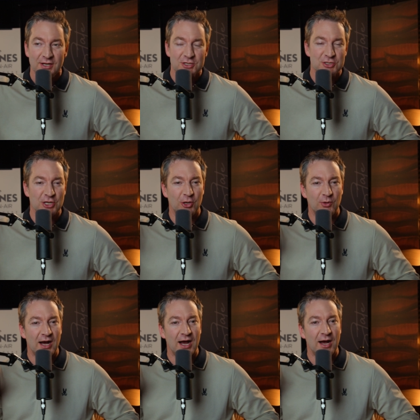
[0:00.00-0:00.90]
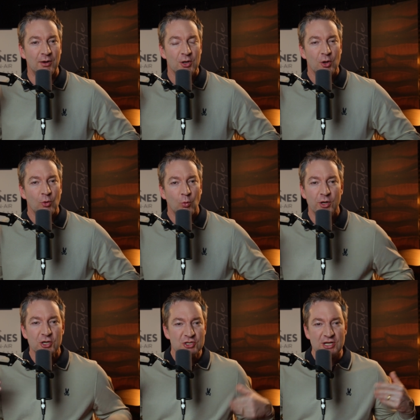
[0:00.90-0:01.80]
So, what
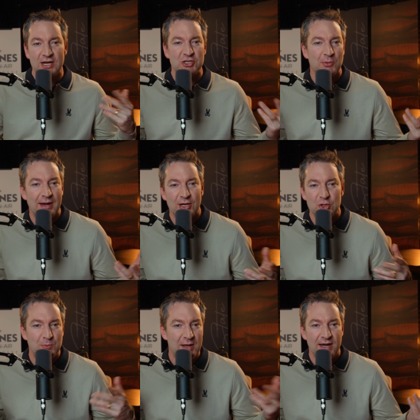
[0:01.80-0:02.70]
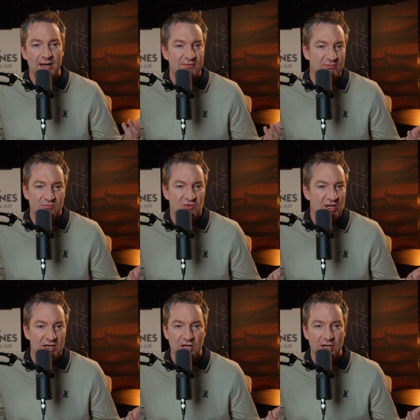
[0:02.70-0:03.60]
do you say to somebody who's been in it
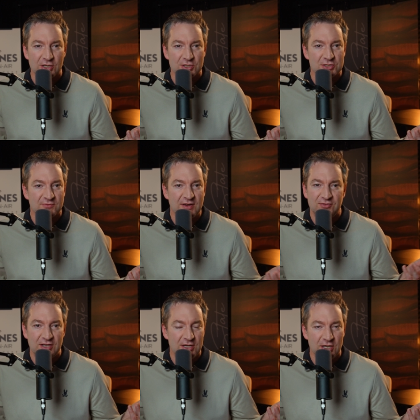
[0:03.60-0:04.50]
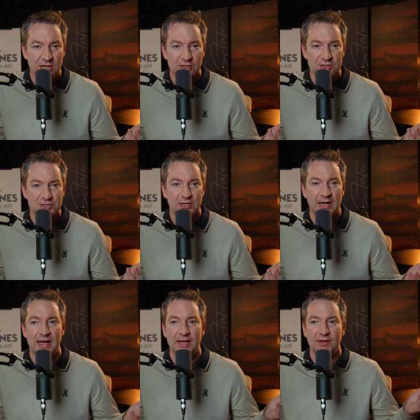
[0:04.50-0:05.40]
10 years, 15 years,
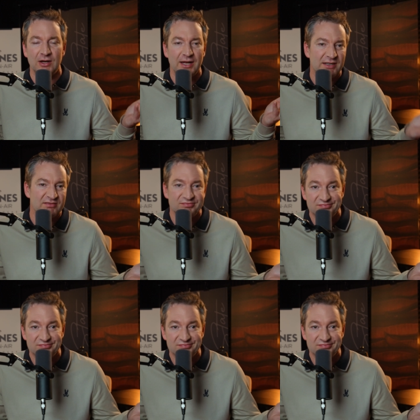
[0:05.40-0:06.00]
and they're like,